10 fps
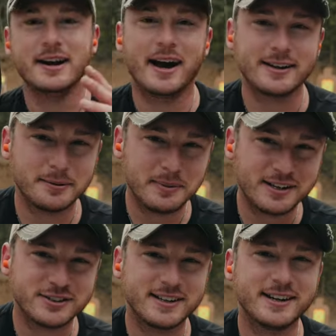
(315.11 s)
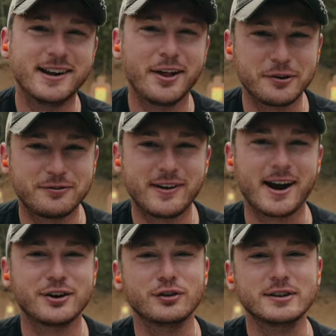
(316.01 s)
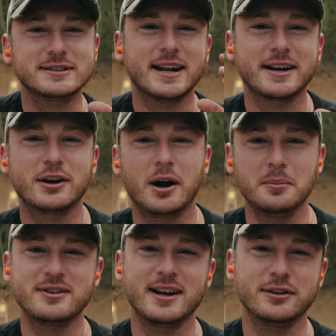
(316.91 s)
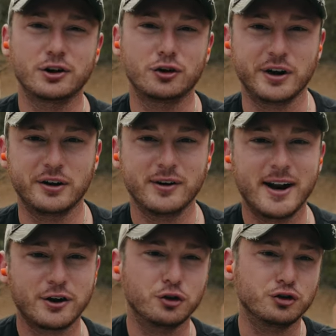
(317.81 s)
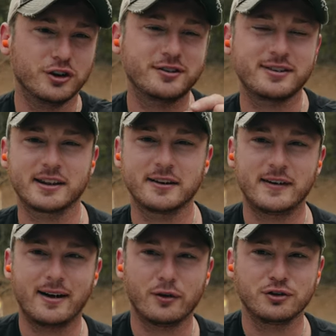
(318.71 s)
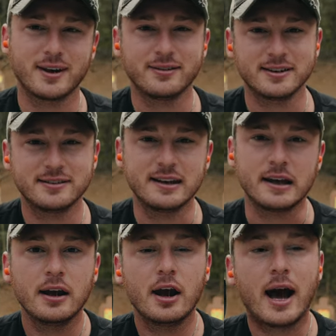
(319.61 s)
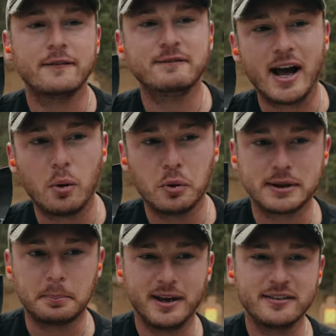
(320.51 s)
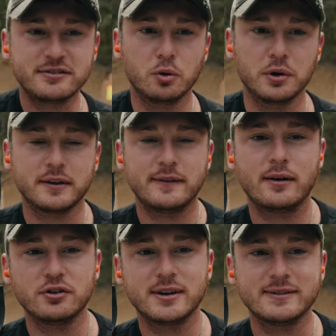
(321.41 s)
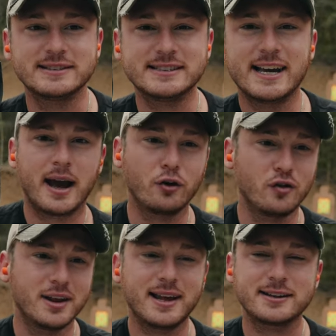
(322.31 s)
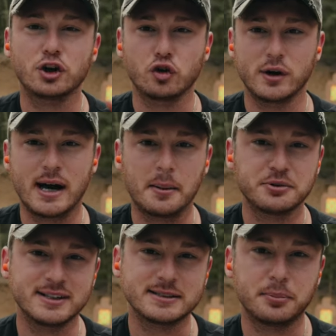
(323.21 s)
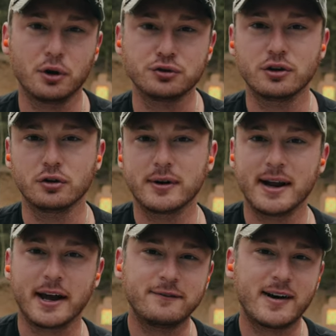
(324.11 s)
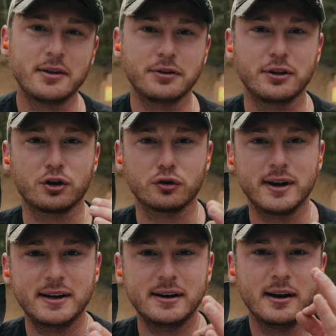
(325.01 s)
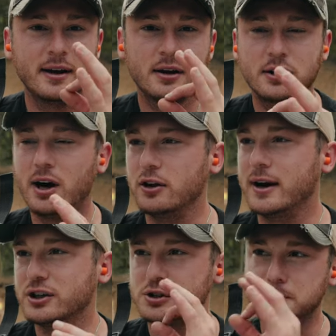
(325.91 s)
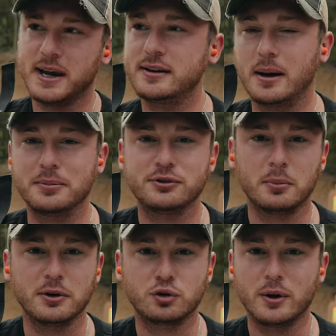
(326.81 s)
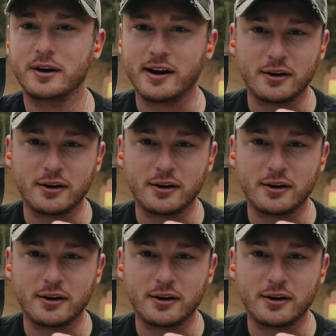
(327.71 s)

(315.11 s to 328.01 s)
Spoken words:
Not to mention, another factor is that it comes in the green reticle, just like the 507C. I found with the pistol, with the 507C, I really like the green option as opposed to the red. I found that the green color I just picked up so much quicker.